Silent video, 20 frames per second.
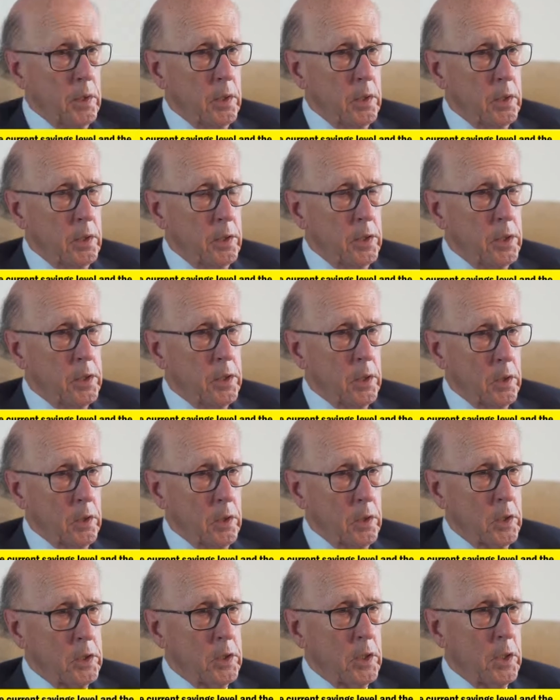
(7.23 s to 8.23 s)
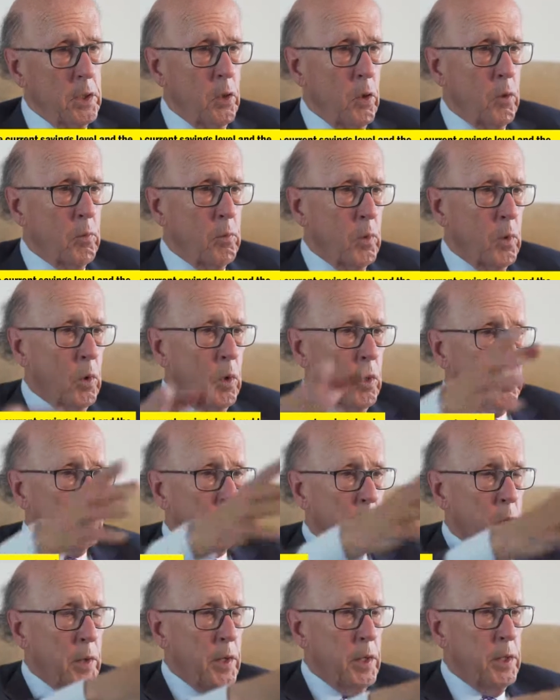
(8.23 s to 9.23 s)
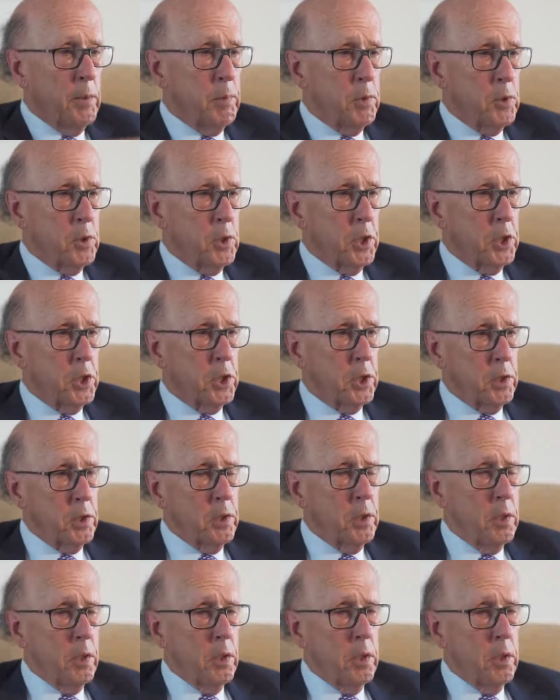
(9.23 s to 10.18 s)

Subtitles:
and you need to look at the overall trade position,